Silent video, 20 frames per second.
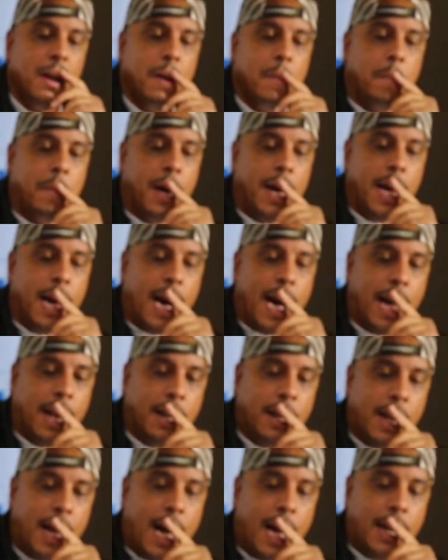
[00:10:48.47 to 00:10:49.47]
But
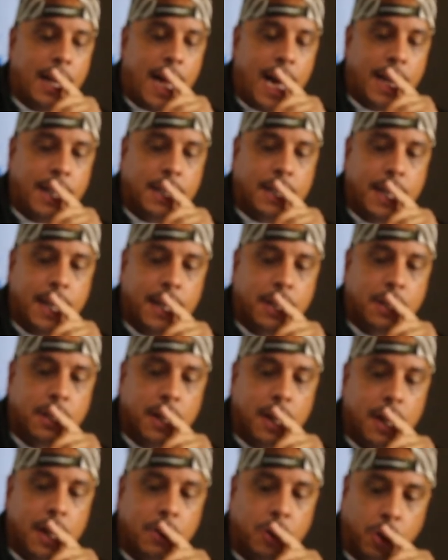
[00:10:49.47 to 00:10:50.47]
I like that
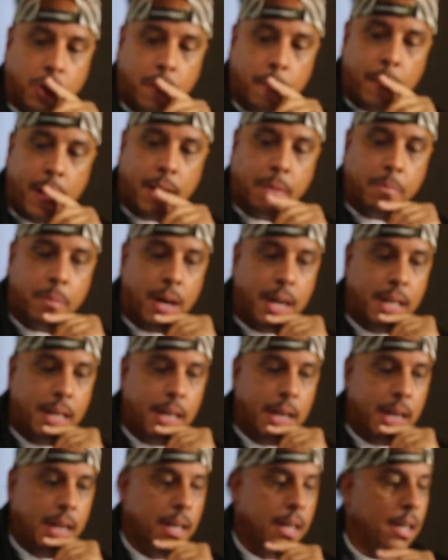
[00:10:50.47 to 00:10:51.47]
you can make
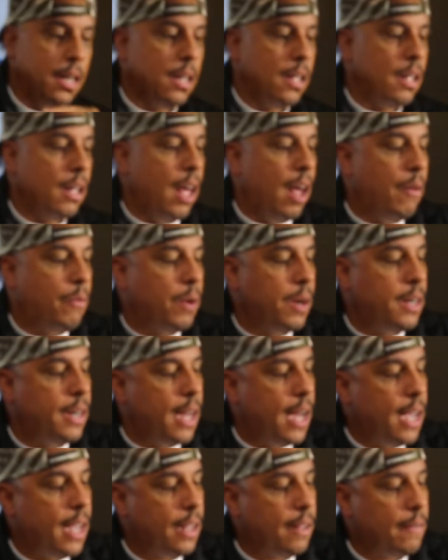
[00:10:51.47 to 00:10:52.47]
money in it every
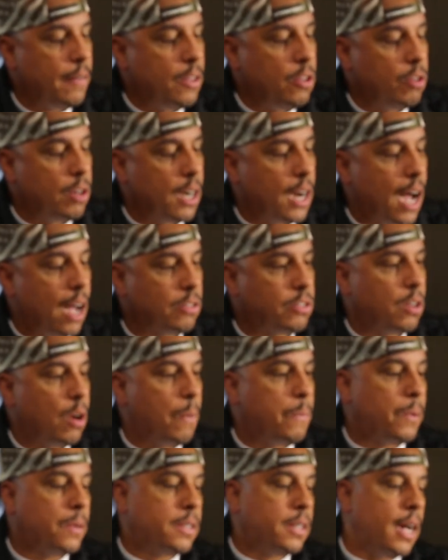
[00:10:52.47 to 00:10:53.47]
day, and you can
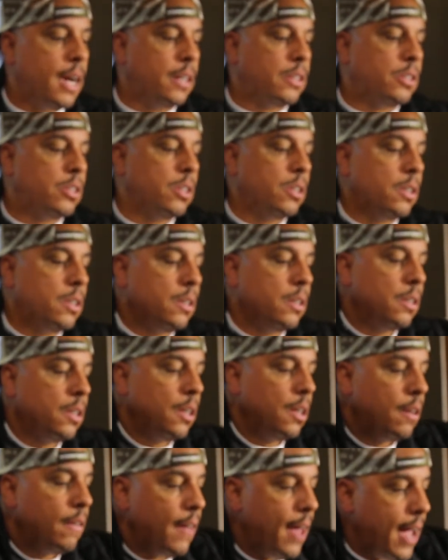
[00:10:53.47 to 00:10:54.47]
also protect your
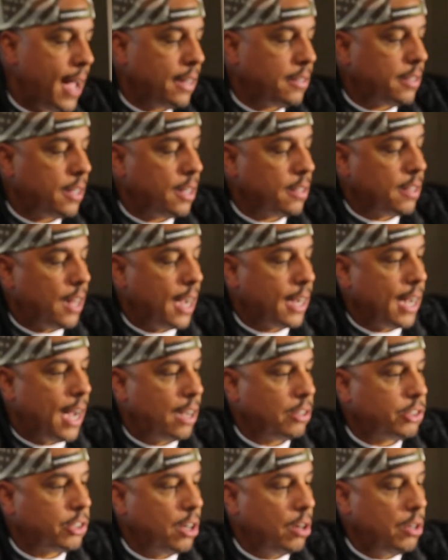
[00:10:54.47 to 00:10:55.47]
assets. Like,
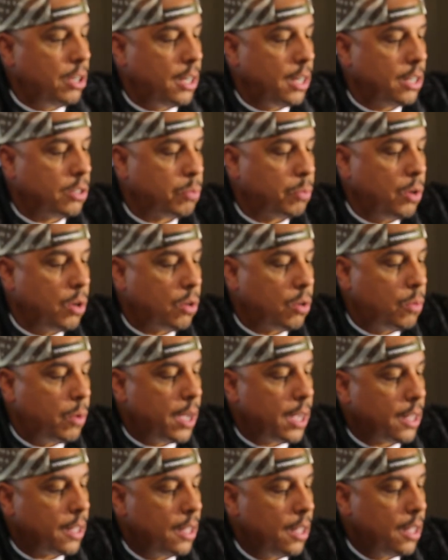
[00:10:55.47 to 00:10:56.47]
I'll show you this real
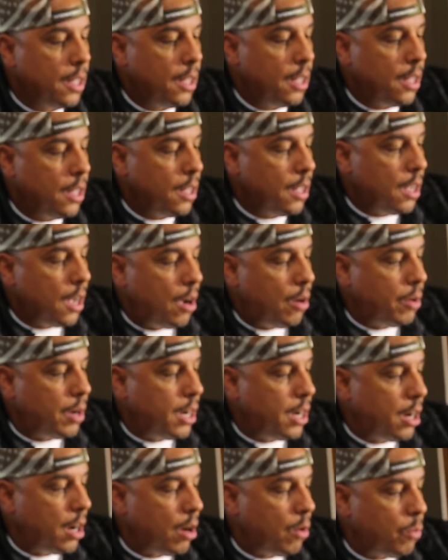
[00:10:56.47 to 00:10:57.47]
quick. On
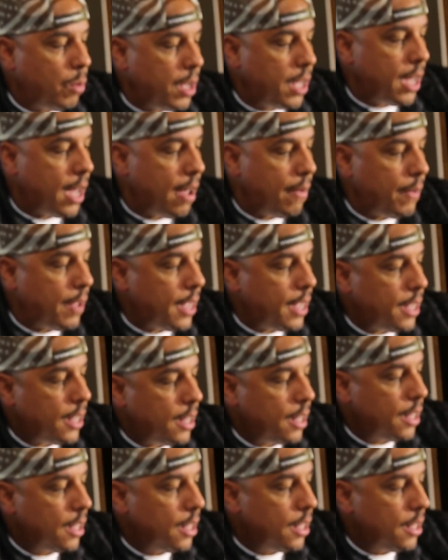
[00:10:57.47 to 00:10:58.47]
here we have a
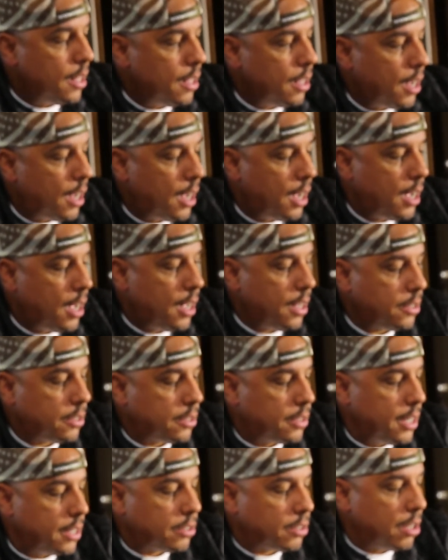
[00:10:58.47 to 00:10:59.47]

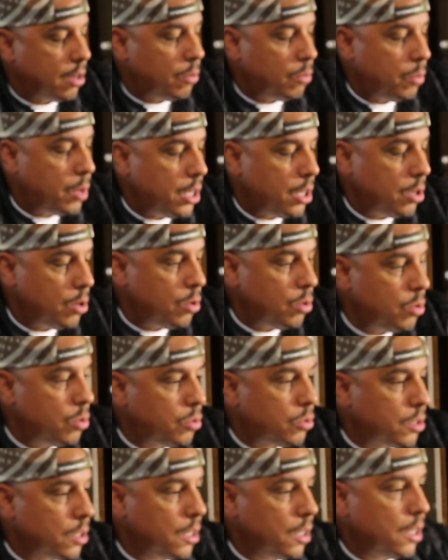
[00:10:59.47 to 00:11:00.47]
system we use.